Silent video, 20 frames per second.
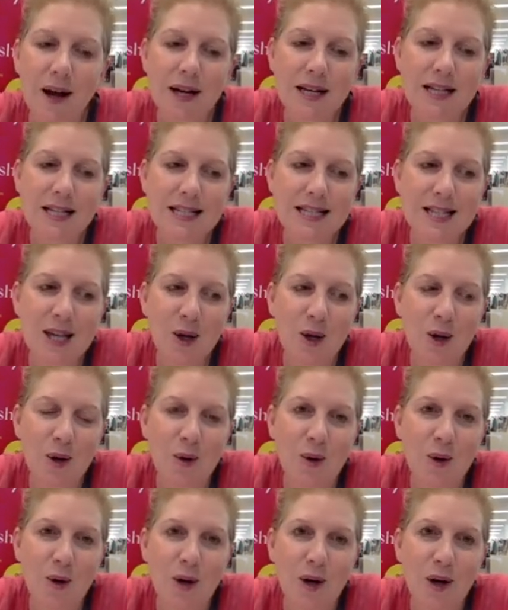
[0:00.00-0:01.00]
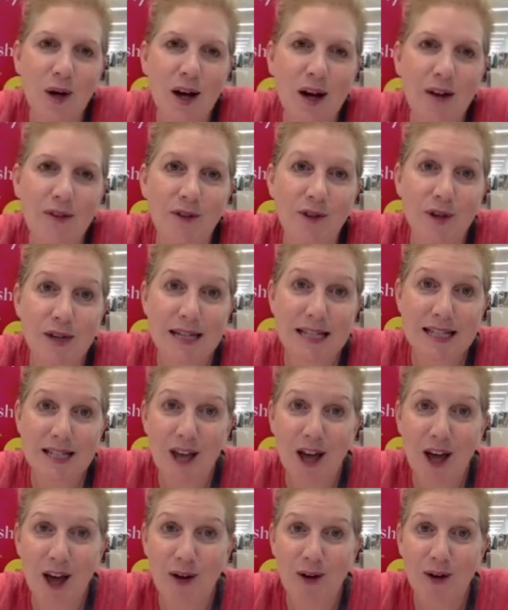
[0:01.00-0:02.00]
So a few years
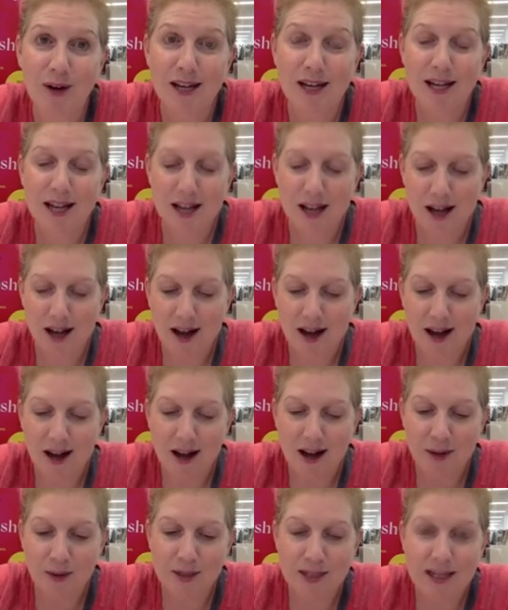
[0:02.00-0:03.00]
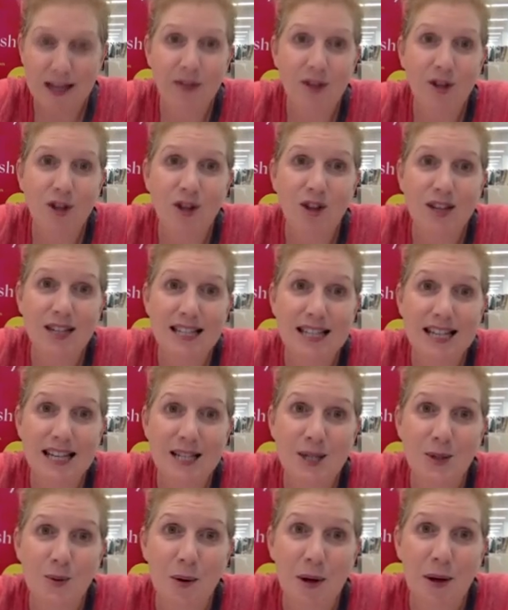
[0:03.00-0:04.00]
ago, I was at the New Year's Day
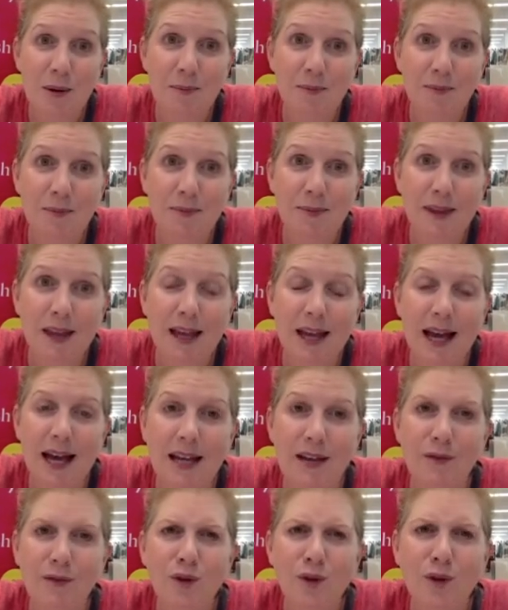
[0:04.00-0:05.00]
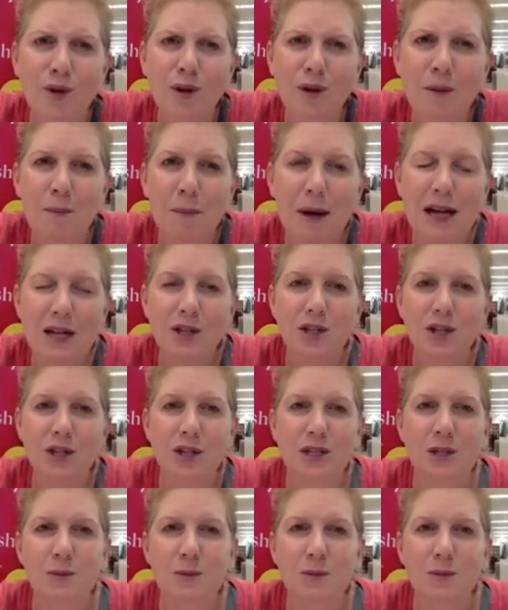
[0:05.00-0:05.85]
swim. And if you can imagine this